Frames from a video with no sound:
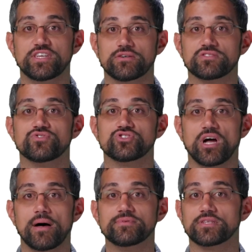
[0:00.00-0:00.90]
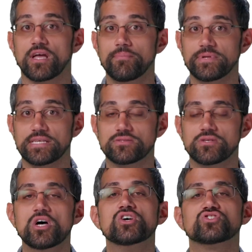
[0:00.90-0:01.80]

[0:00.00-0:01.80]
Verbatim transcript: fields for jobs and companies